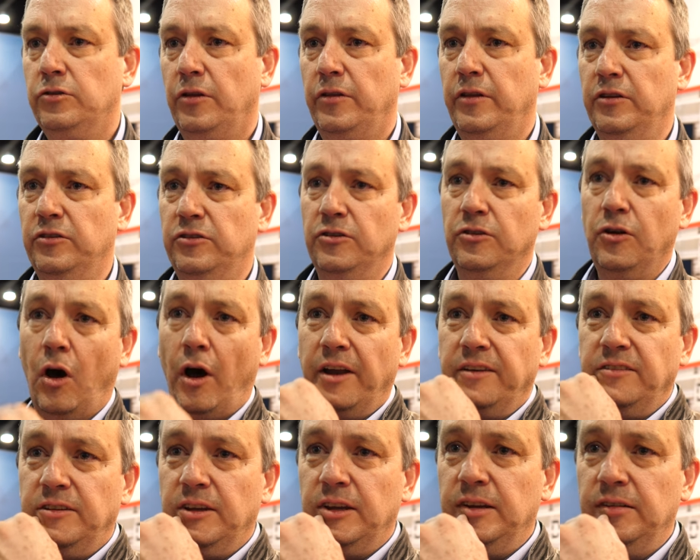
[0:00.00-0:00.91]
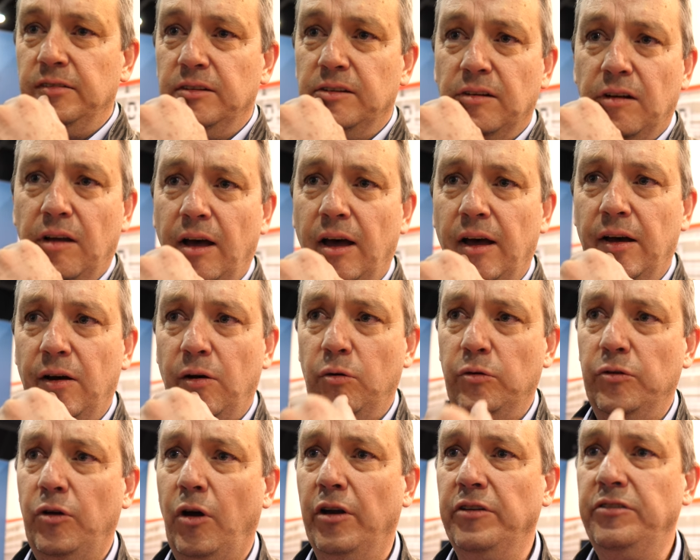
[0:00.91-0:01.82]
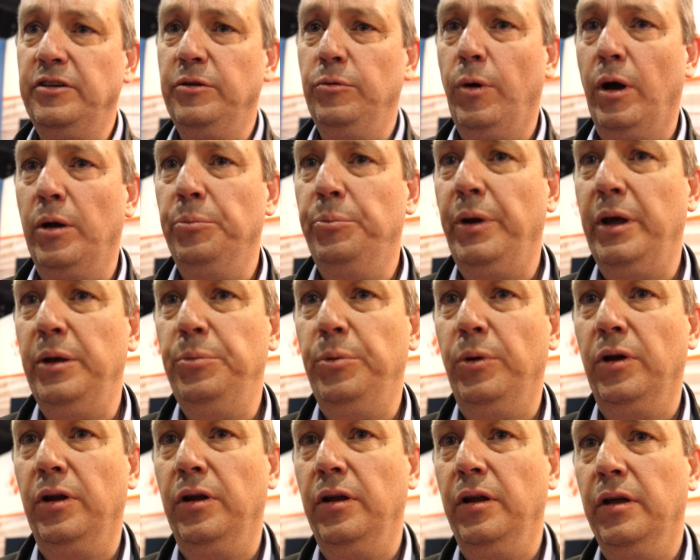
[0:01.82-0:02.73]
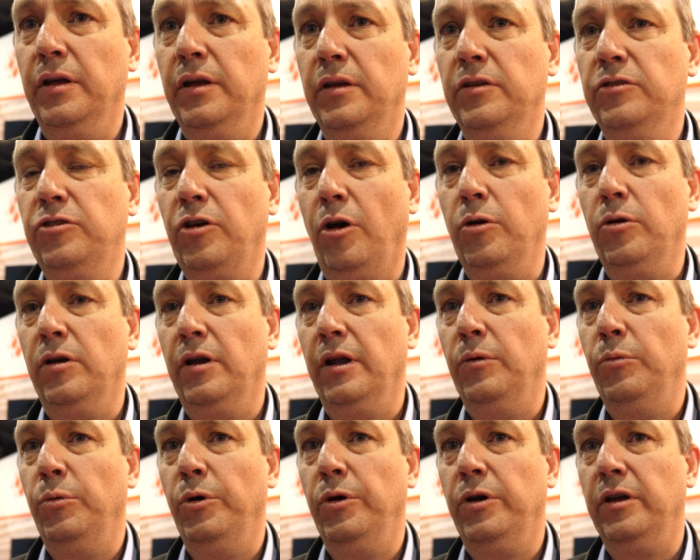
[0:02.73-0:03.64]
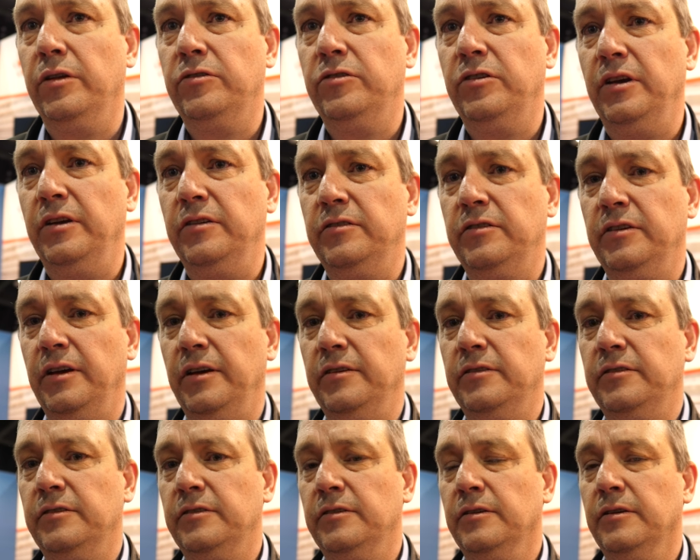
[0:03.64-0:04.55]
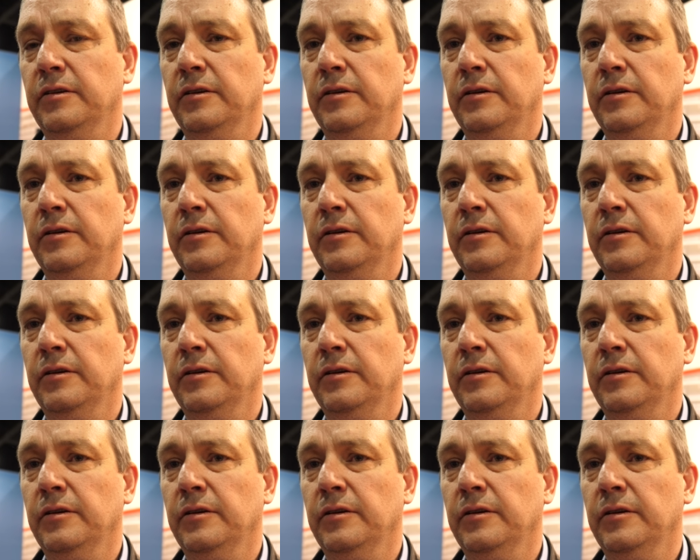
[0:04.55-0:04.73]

So there's 90 or 91 people in total that work at CSCS.